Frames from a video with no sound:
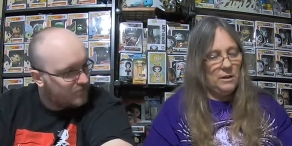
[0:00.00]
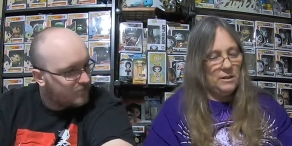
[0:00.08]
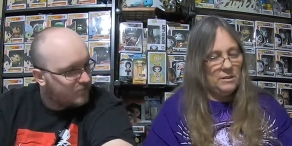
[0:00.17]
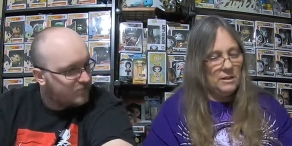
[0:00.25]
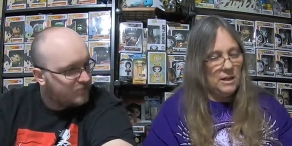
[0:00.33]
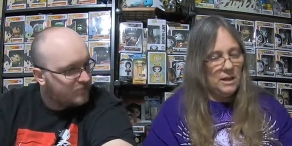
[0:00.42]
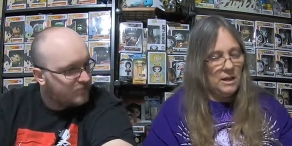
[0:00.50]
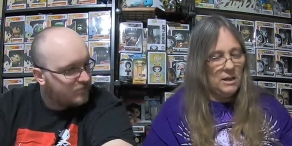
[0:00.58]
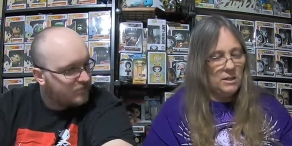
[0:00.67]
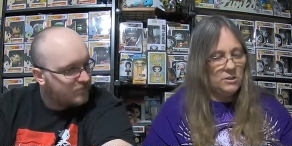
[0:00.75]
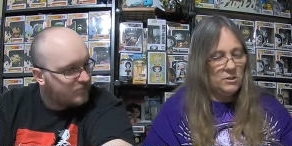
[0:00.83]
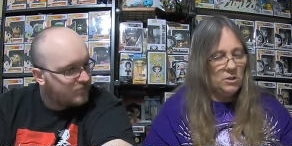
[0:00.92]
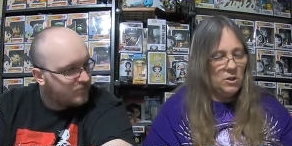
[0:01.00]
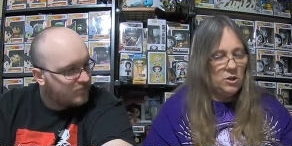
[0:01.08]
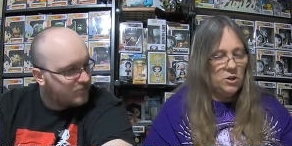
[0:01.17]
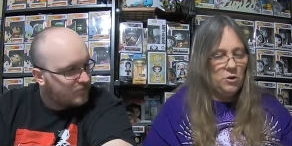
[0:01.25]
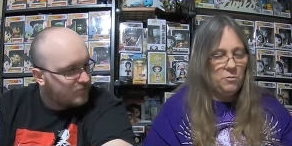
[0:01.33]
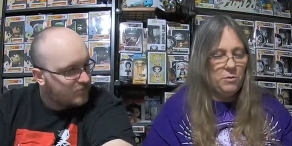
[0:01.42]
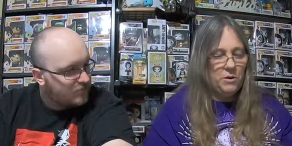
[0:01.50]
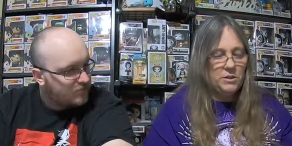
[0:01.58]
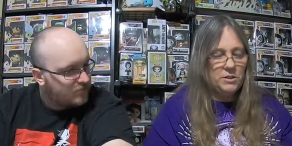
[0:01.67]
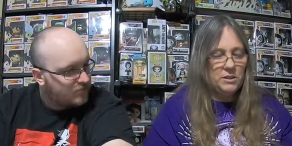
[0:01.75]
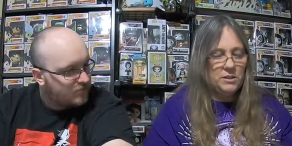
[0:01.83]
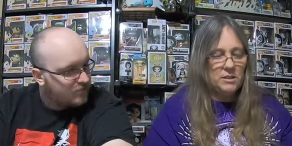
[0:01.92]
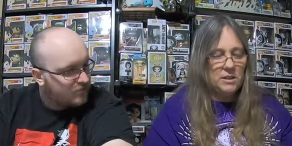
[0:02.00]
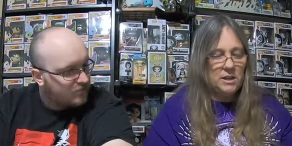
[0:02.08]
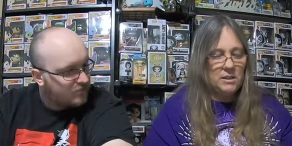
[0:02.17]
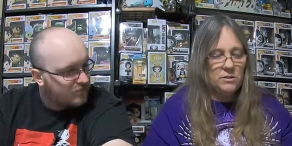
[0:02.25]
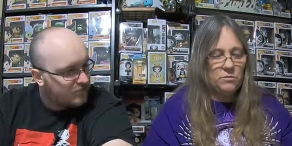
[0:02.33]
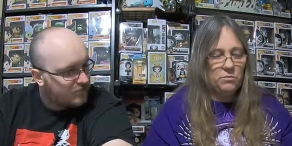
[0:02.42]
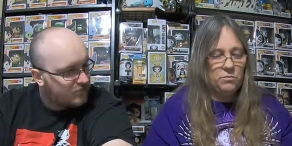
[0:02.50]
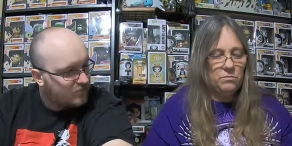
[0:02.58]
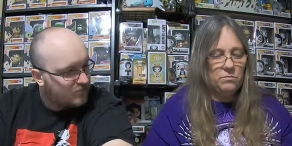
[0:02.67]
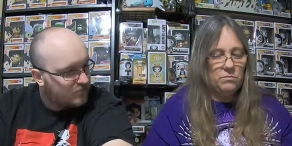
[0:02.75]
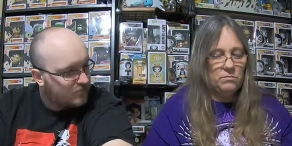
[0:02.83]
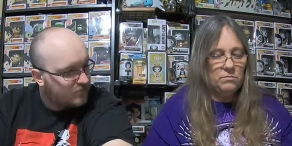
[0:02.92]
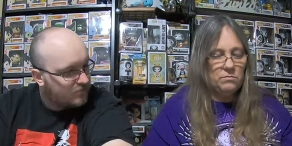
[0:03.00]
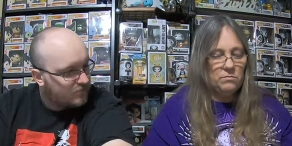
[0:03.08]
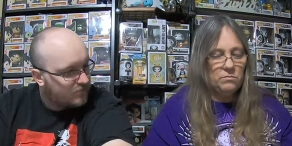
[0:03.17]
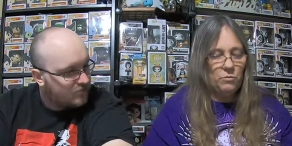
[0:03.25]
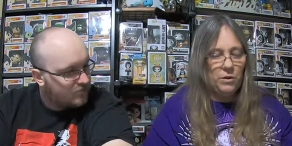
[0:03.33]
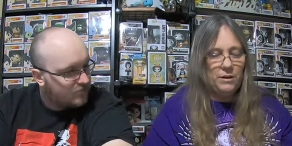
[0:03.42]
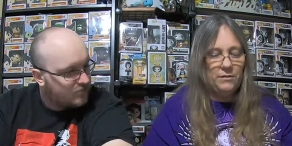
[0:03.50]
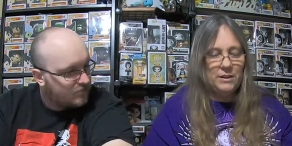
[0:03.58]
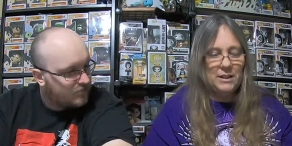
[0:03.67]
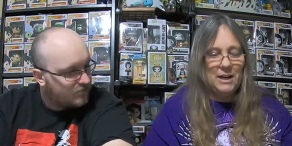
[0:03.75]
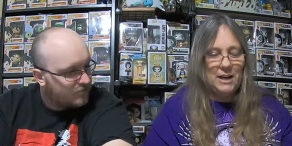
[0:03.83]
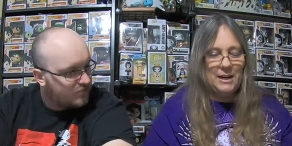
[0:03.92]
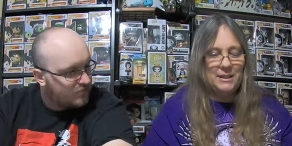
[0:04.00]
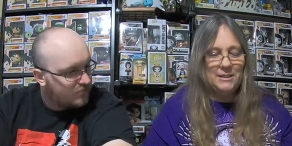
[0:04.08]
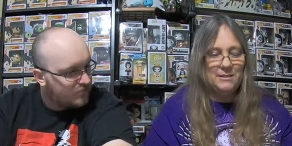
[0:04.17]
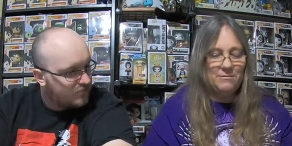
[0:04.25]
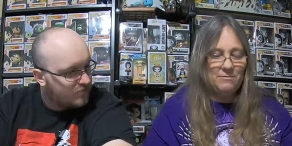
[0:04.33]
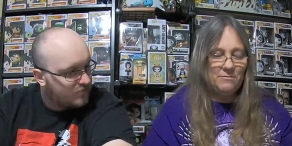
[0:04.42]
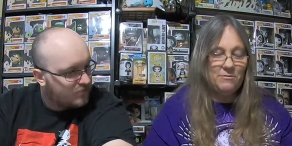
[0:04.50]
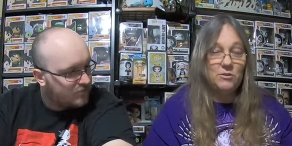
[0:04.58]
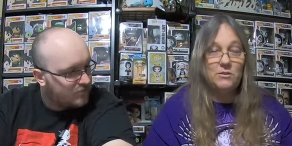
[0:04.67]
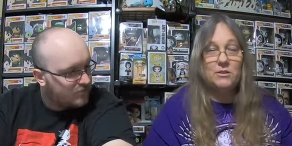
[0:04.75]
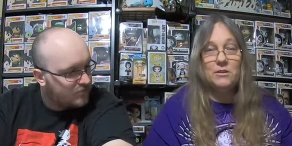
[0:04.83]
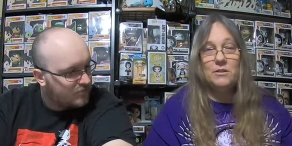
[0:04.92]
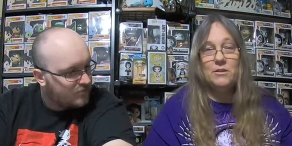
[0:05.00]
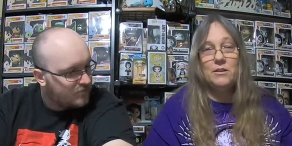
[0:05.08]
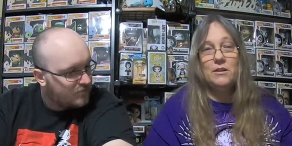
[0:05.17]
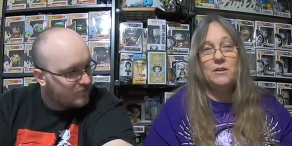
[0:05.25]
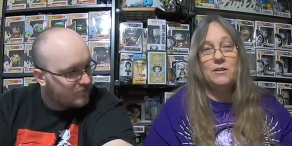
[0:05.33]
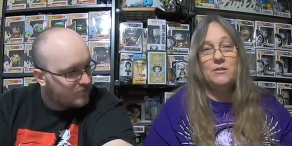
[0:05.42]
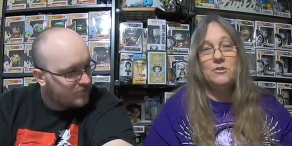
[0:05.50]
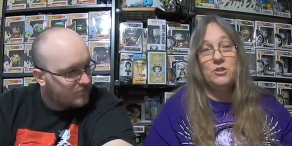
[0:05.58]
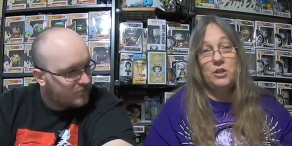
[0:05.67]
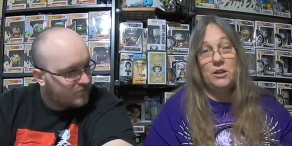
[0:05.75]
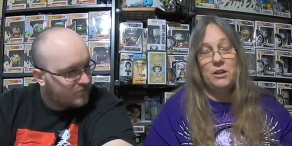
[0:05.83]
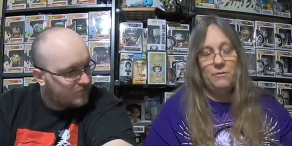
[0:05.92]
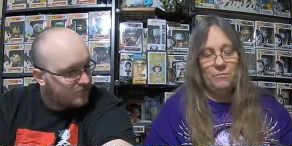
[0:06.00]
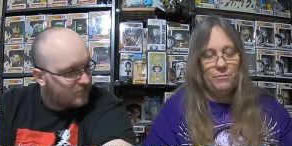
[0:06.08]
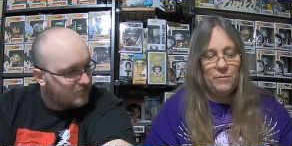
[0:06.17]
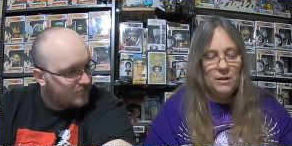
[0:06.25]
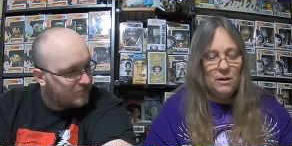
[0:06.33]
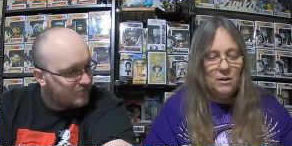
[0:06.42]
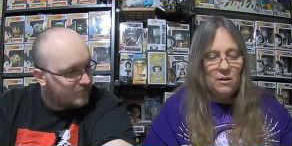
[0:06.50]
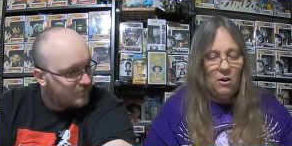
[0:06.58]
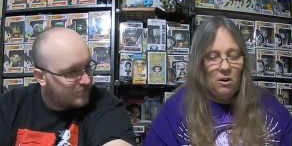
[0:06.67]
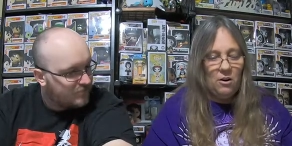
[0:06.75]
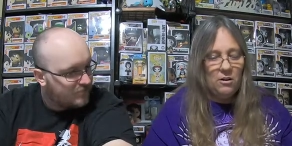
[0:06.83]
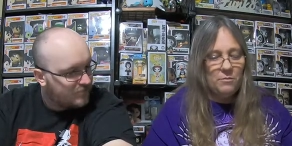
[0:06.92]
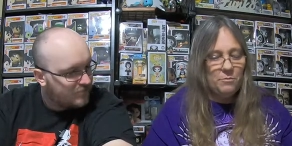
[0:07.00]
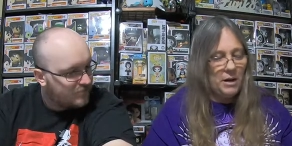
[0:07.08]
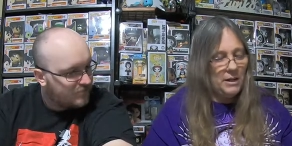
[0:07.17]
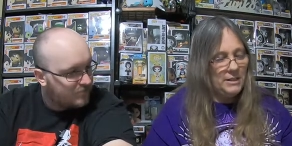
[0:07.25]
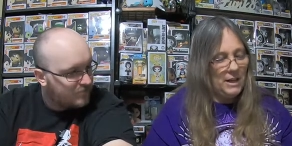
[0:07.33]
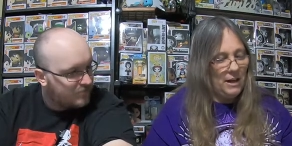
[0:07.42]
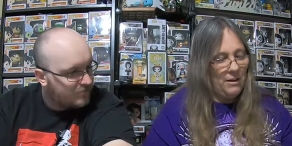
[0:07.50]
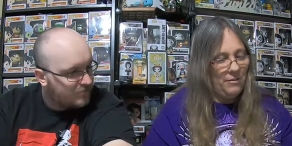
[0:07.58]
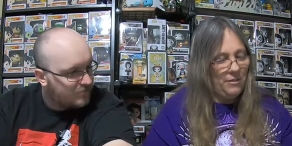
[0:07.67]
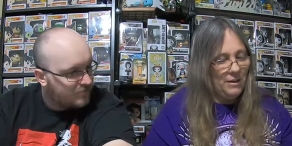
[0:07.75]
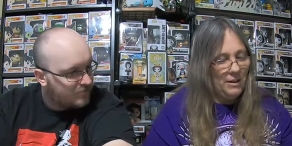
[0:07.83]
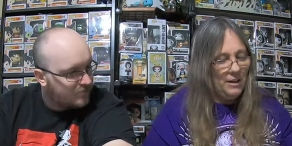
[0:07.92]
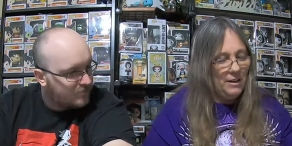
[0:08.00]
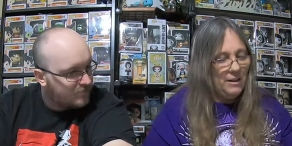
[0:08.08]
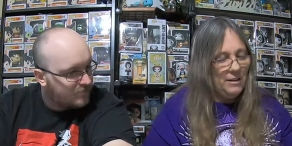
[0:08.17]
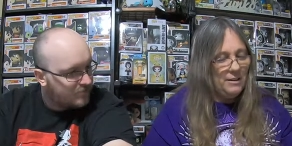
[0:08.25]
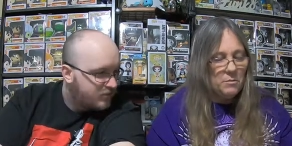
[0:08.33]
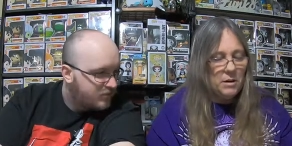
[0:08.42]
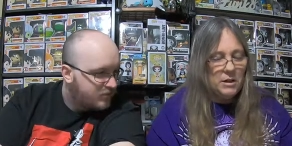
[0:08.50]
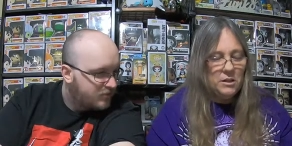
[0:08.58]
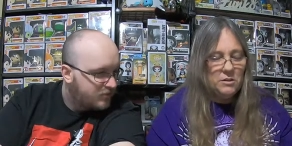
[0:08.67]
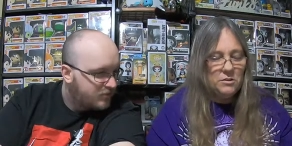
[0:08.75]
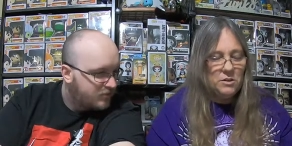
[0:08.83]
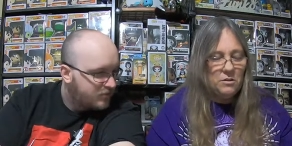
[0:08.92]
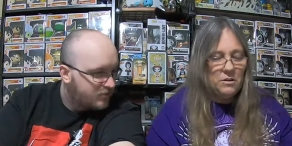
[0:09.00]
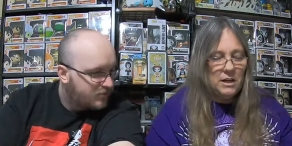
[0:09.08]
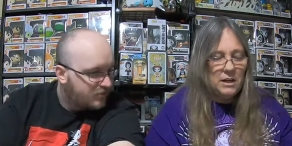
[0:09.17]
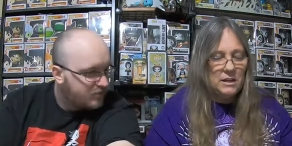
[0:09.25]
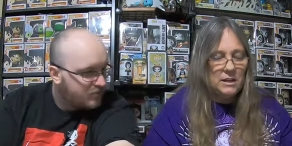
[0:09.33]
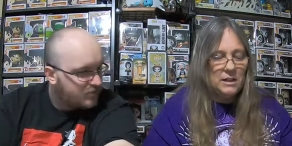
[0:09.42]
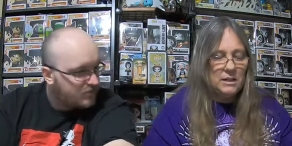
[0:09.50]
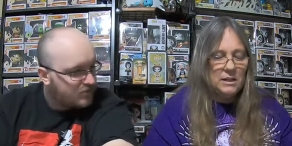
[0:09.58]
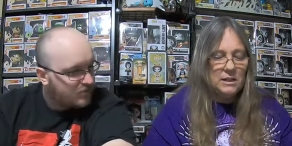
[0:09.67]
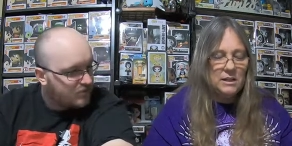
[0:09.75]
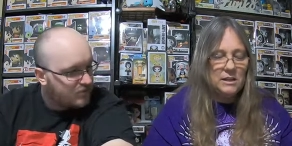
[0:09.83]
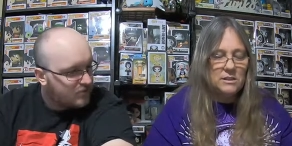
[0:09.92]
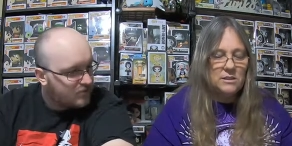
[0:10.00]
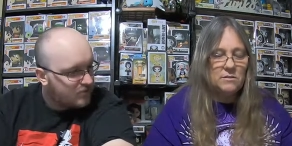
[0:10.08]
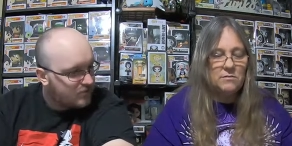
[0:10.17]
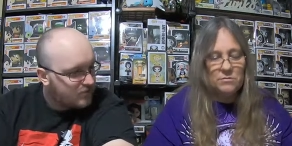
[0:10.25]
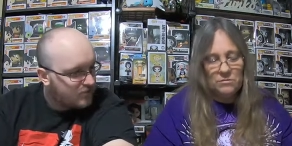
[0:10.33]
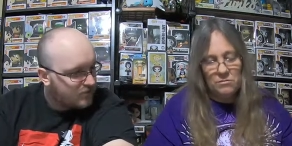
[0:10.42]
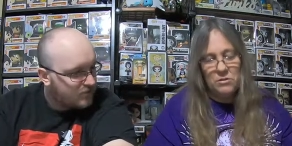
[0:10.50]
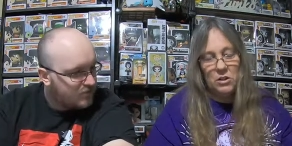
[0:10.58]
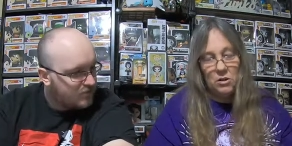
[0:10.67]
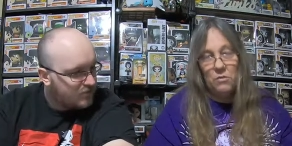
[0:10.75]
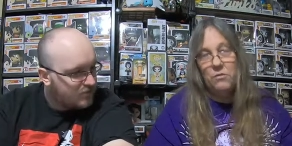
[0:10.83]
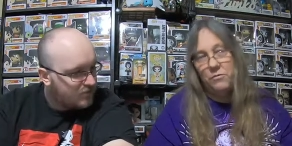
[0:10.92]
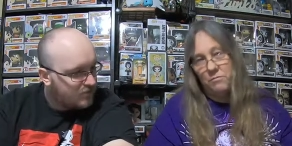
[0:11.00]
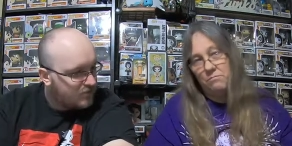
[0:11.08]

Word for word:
Speaker 1: It says, you purchased this one-of-a-kind shitty art by Dave. The money you donated is to go,